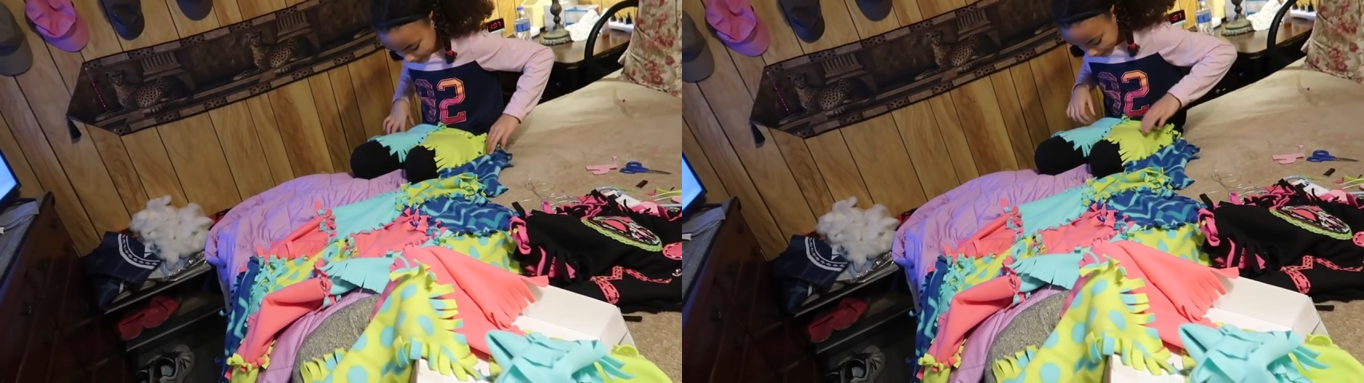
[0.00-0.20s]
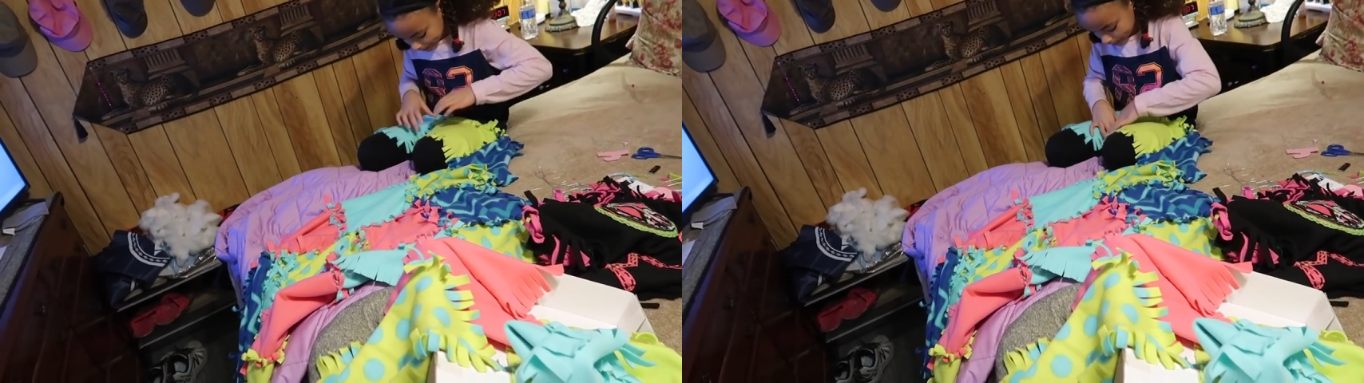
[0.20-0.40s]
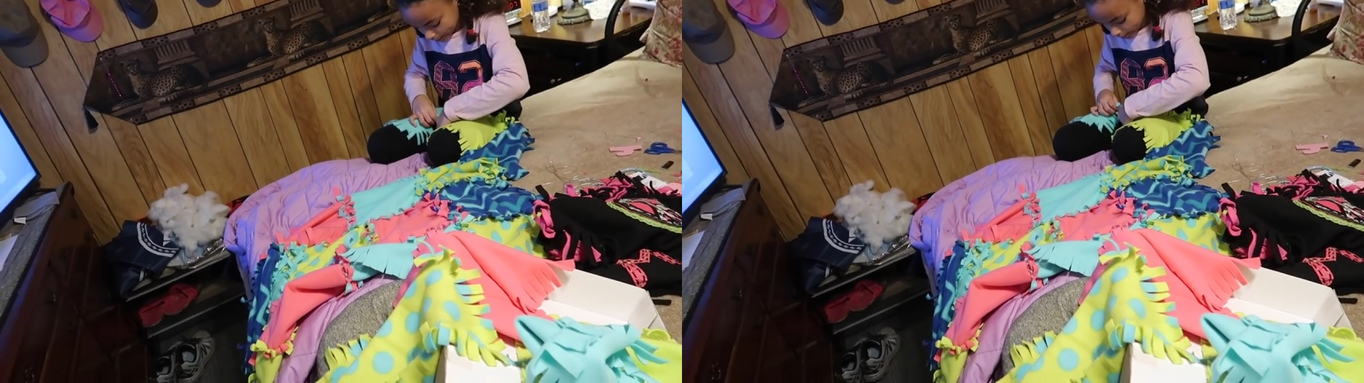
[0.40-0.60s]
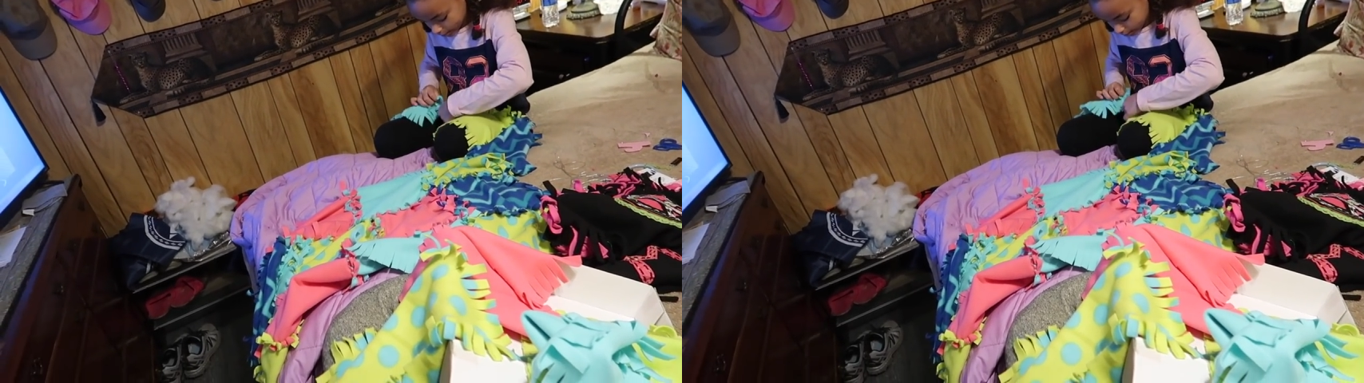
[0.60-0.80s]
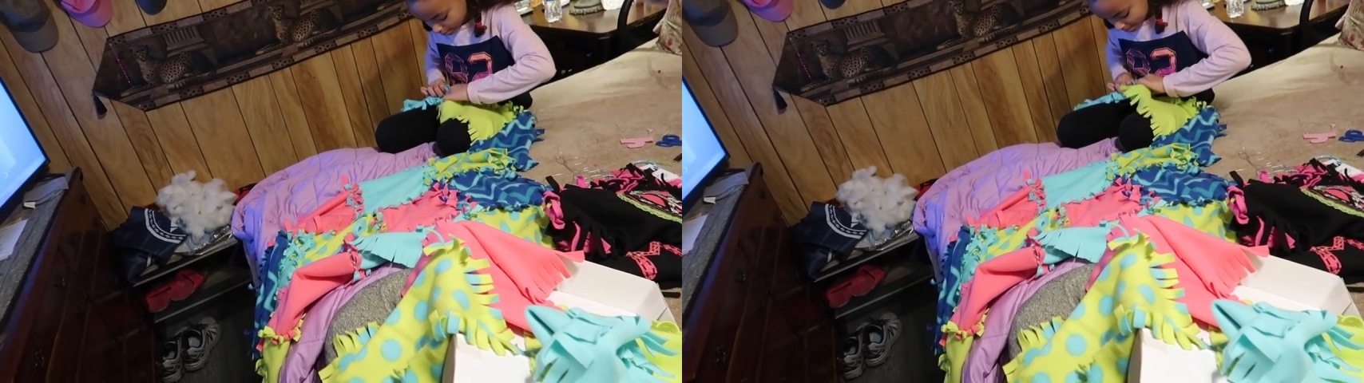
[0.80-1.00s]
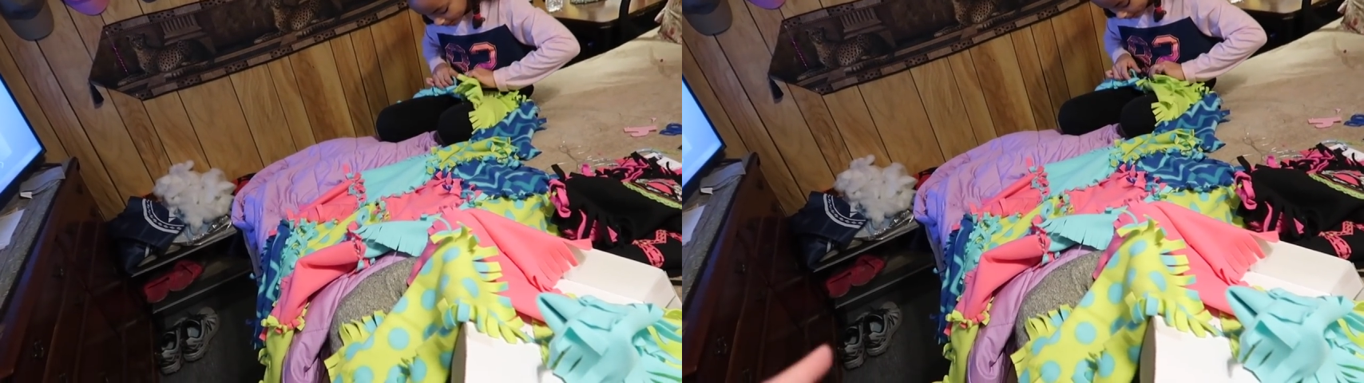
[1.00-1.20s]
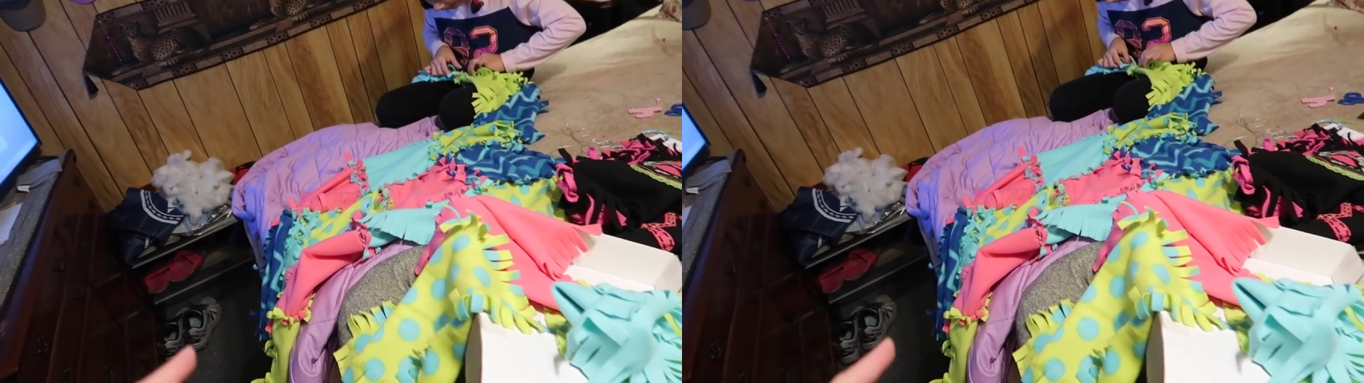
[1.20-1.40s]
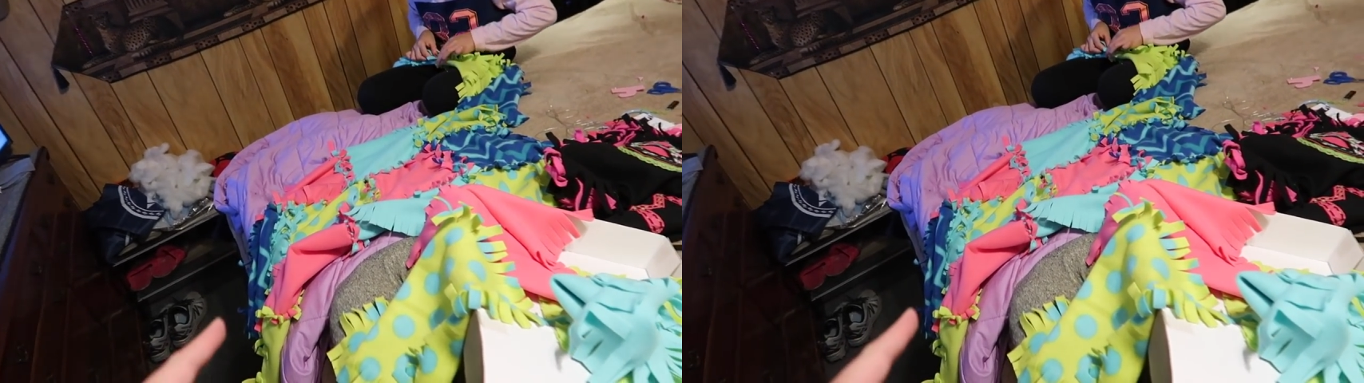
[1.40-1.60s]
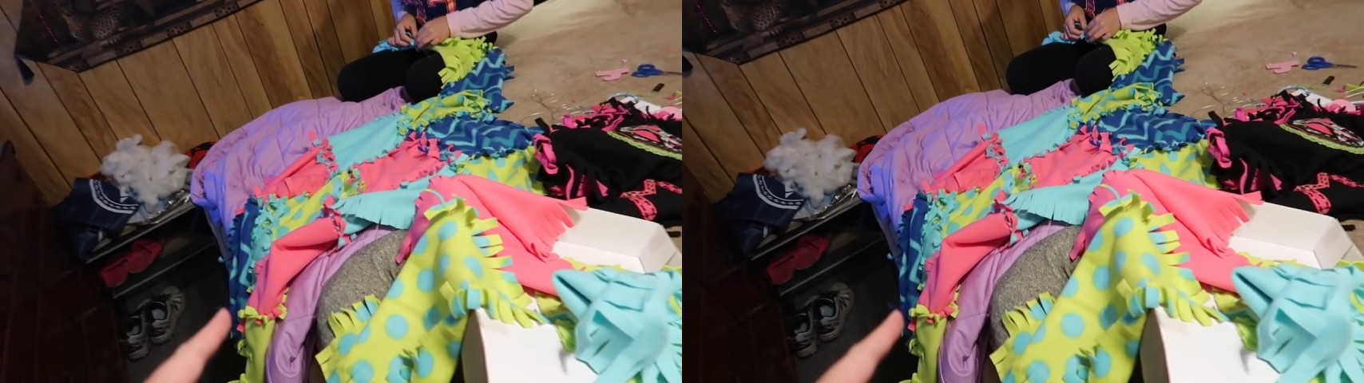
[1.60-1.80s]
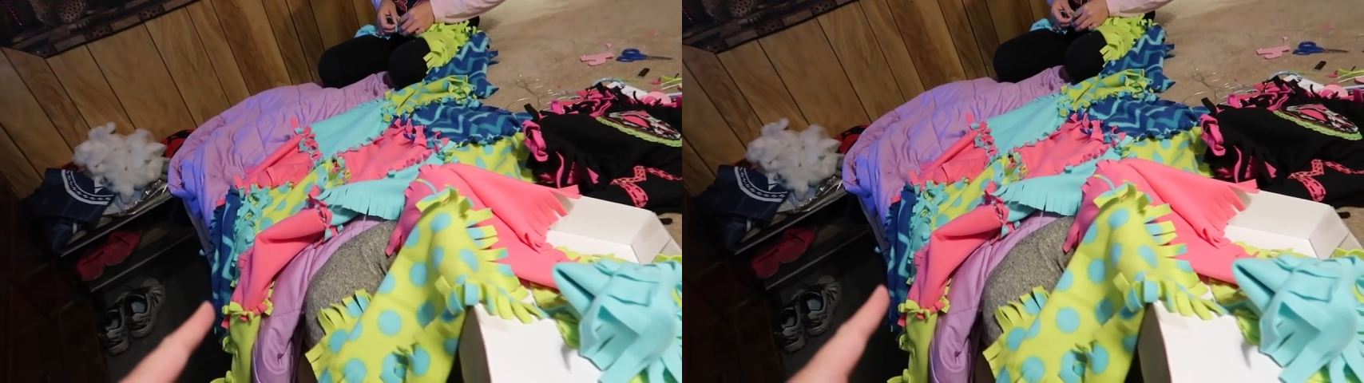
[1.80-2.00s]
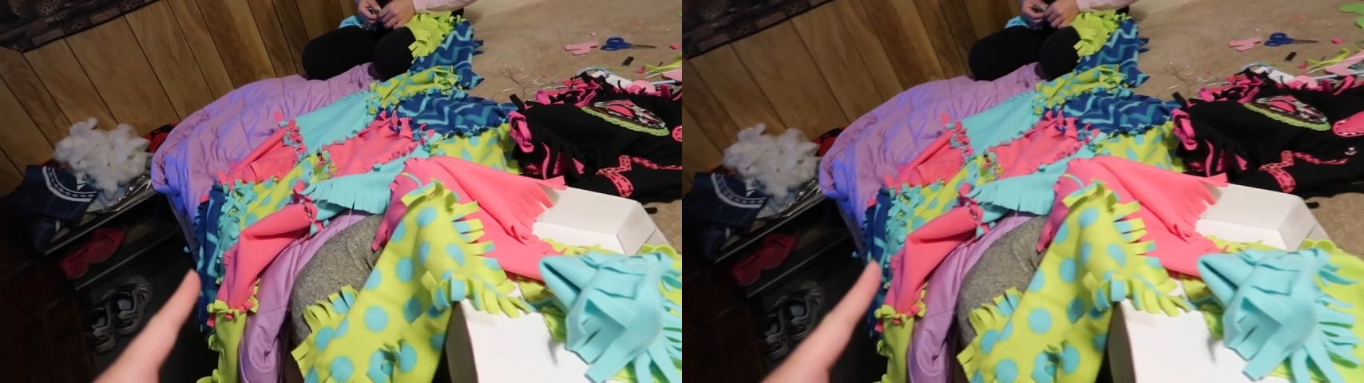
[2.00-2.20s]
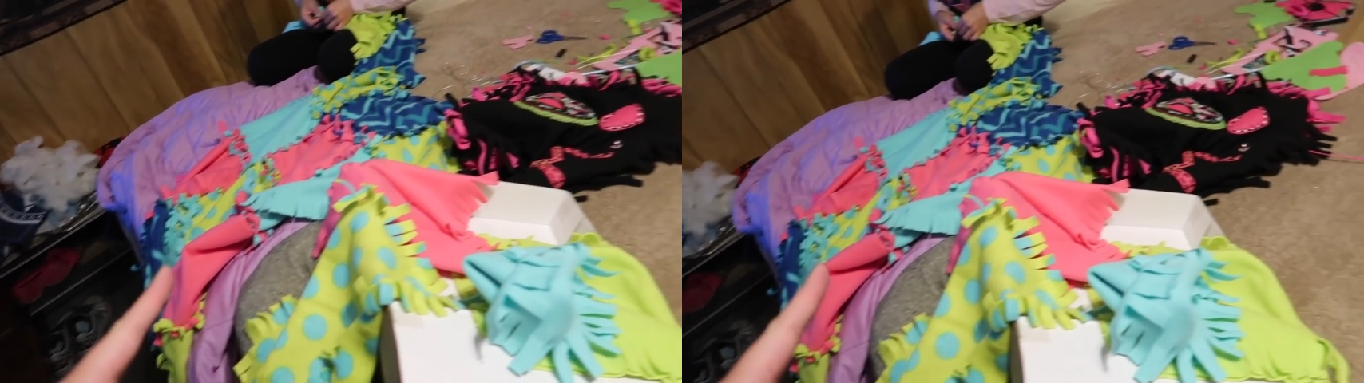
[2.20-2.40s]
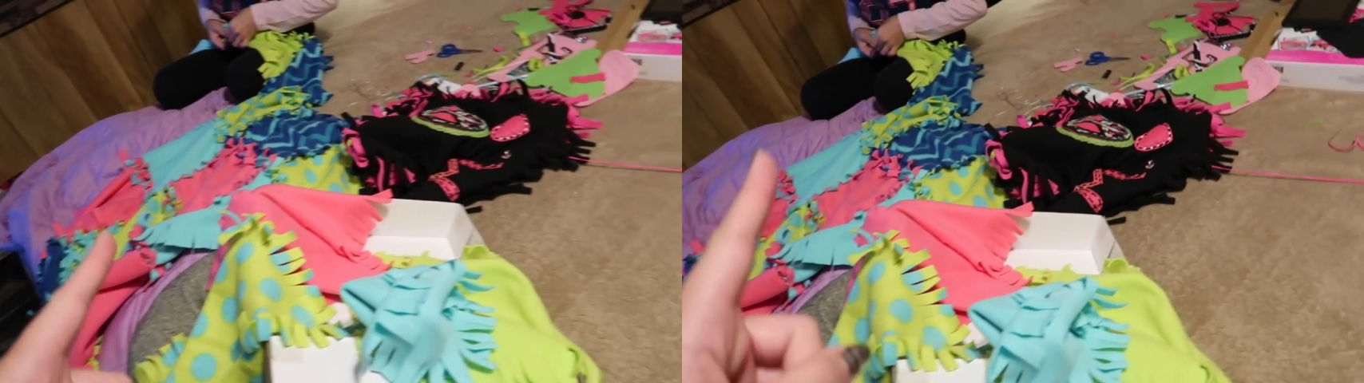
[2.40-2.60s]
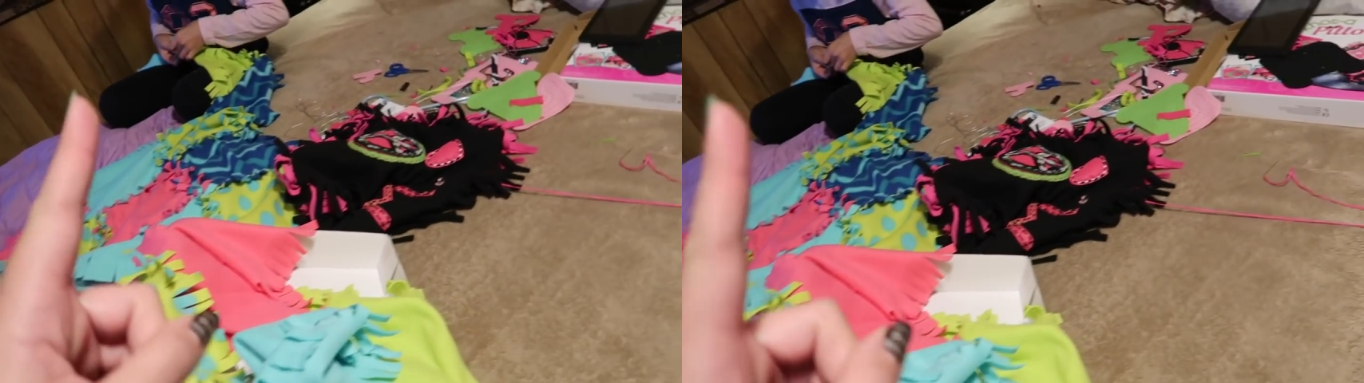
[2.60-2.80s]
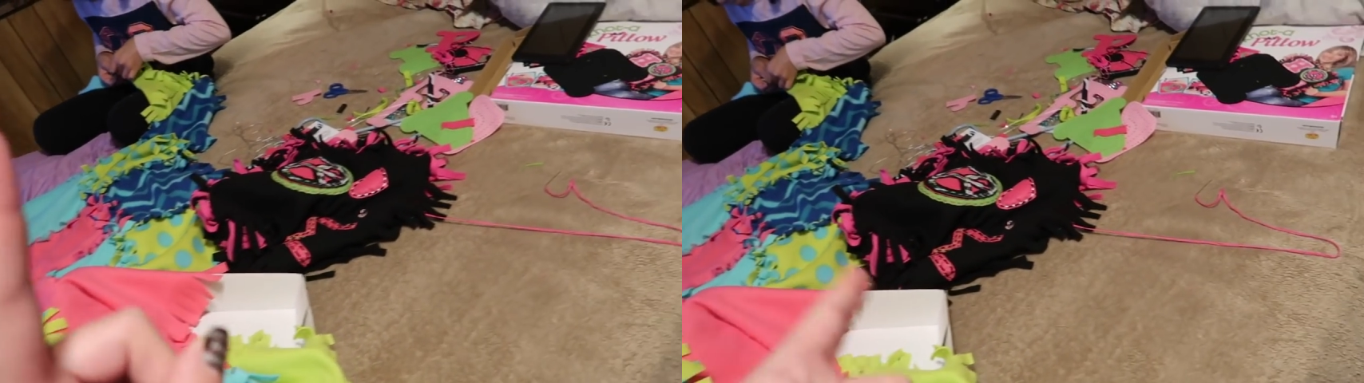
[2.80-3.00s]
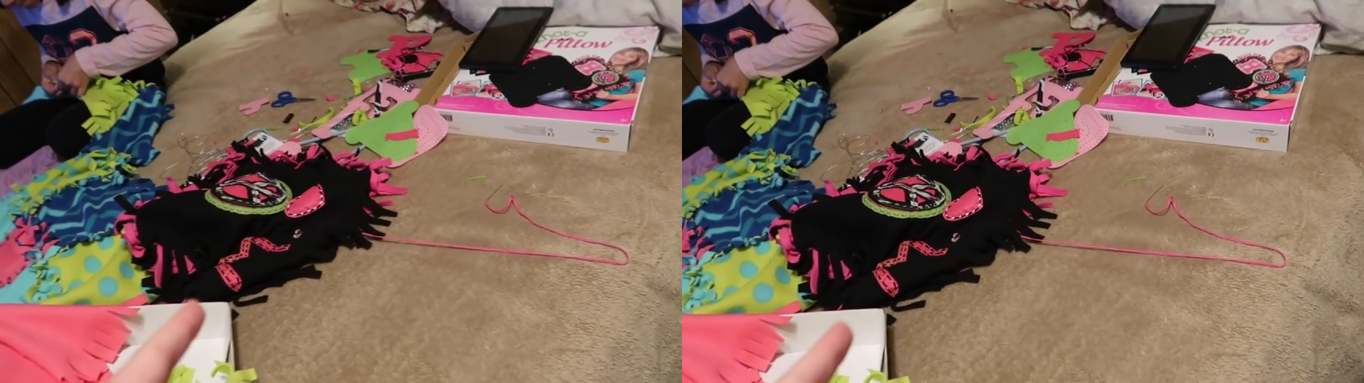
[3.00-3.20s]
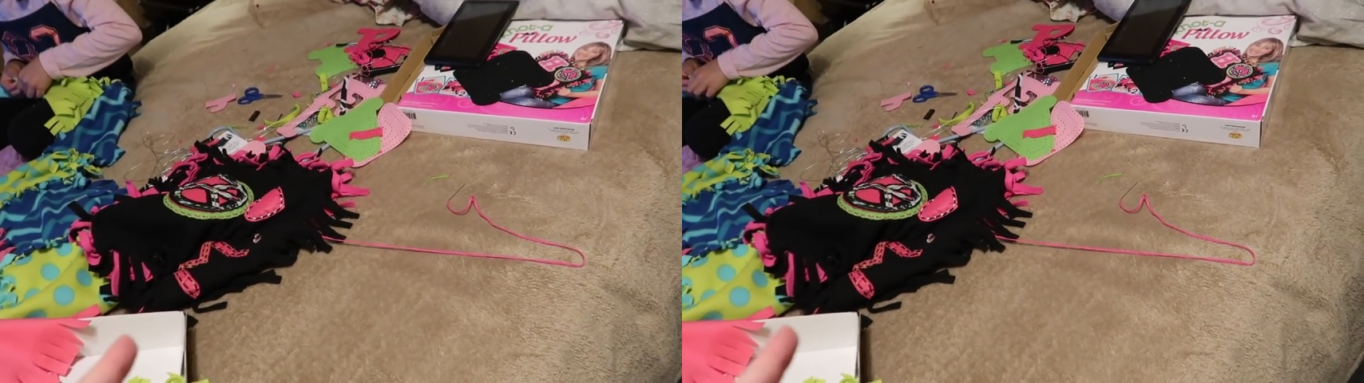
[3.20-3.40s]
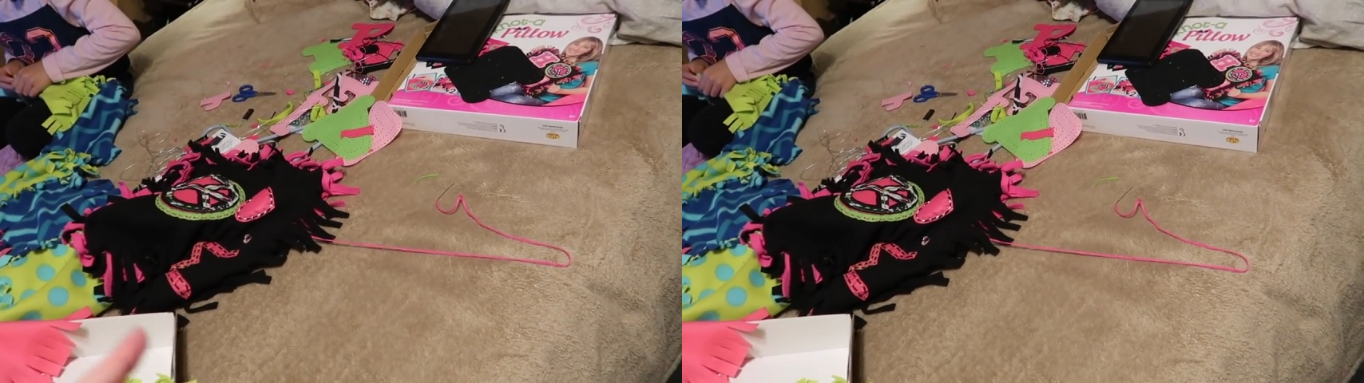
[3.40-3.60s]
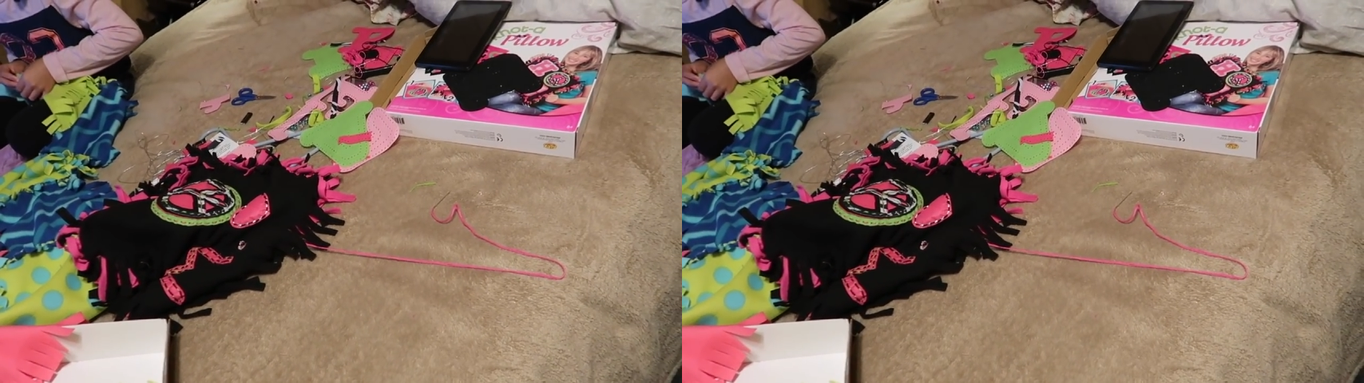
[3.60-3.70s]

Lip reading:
(no speaker visible)